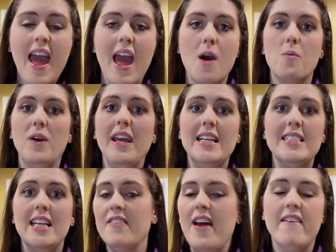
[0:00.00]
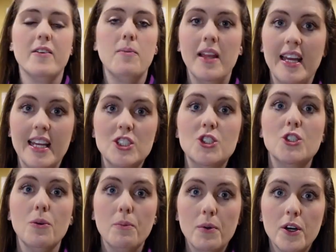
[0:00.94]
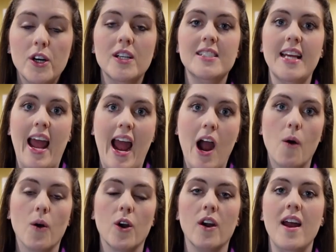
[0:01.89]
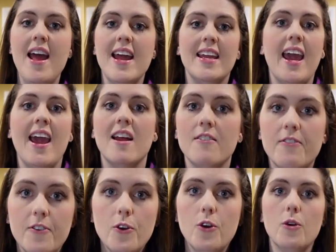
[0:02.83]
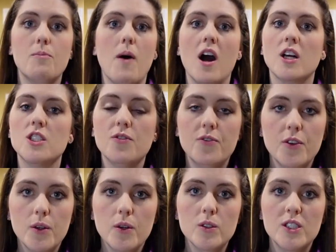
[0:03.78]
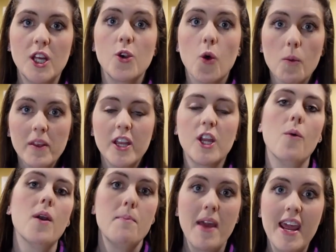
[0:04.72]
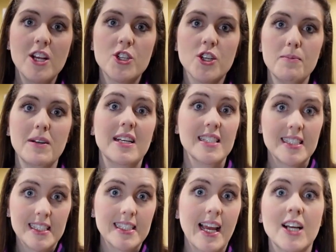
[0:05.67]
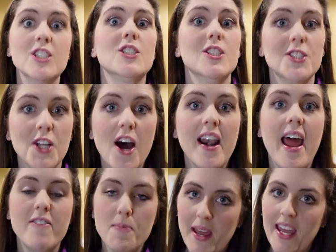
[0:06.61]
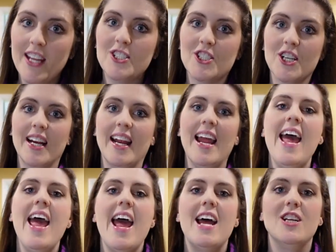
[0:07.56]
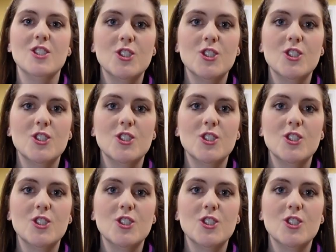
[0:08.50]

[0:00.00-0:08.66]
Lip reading: and we didn't even have a place to put our canned food, boxed foods that normally go in a pantry because this house does not have a pantry. And